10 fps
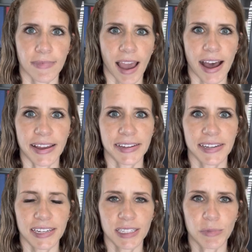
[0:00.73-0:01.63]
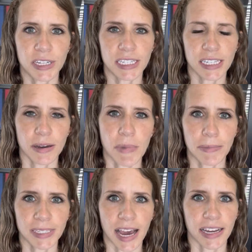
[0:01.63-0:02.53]
Hi, it's Melissa at
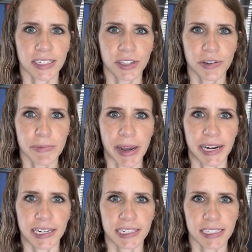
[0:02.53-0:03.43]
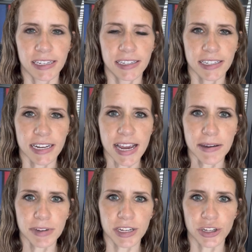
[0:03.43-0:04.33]
Mom's Hacks and Repairs. Today
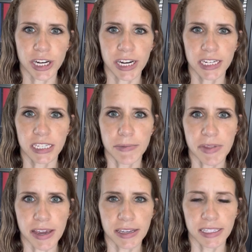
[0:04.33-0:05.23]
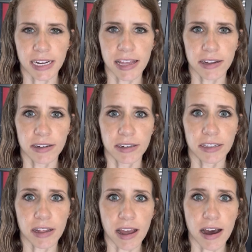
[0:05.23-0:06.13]
I'm going to share some things that I
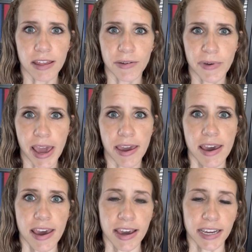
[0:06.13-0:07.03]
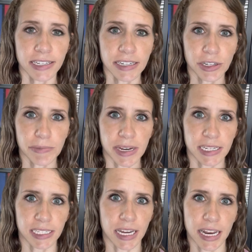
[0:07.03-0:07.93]
learned along the way in teaching my
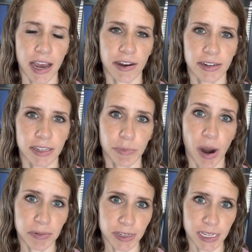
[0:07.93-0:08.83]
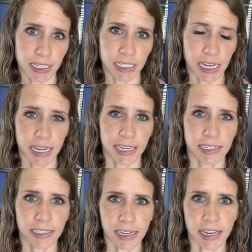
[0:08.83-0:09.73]
son how to properly say
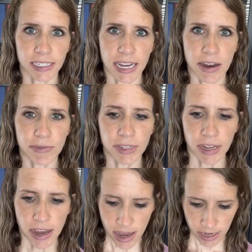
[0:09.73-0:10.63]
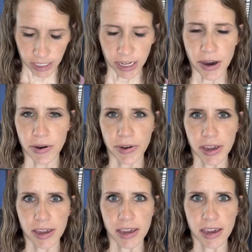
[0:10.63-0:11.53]
his S sound. So
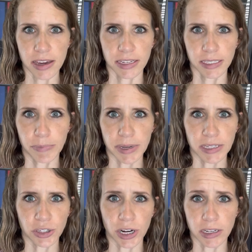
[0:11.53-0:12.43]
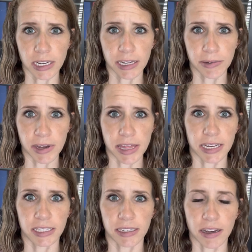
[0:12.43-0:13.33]
he has been struggling with
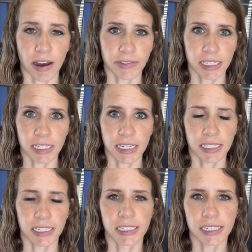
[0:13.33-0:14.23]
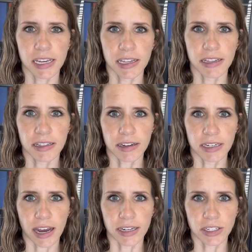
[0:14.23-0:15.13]
this obviously since he learned
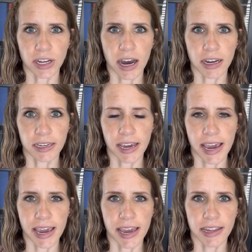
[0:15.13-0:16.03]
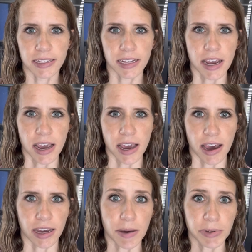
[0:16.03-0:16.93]
how to talk, and
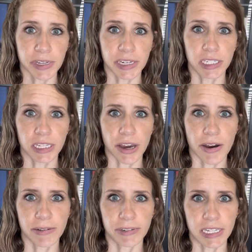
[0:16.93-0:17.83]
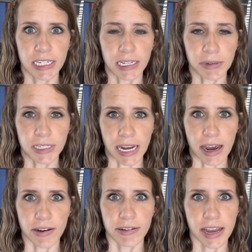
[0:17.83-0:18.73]
a couple years ago I really doubled
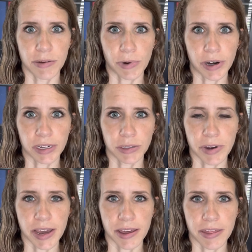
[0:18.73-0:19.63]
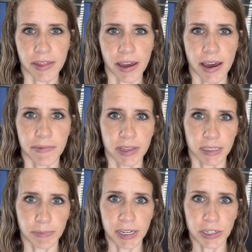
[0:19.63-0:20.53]
down and worked with the
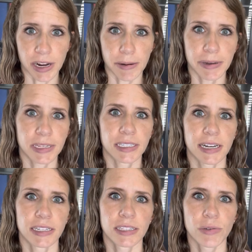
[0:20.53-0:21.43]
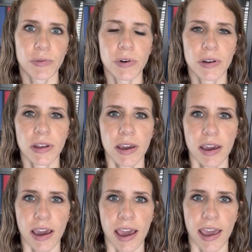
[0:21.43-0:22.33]
speech therapist at his school
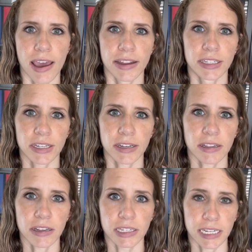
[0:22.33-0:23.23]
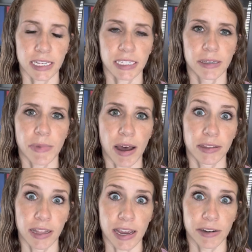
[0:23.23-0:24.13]
and looked at some
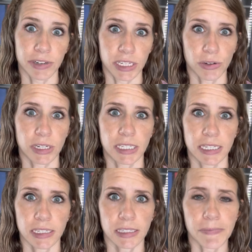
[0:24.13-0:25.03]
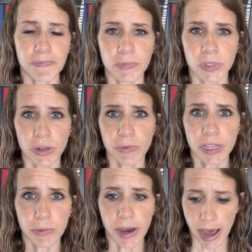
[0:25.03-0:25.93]
online resources. So
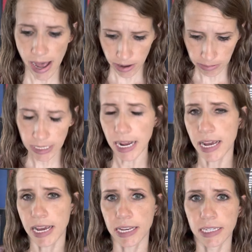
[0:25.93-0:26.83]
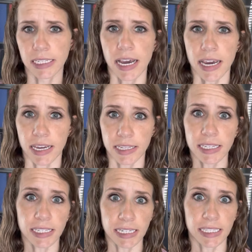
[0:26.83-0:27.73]
really what helped is
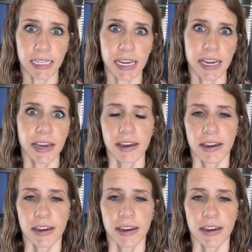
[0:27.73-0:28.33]
consistency,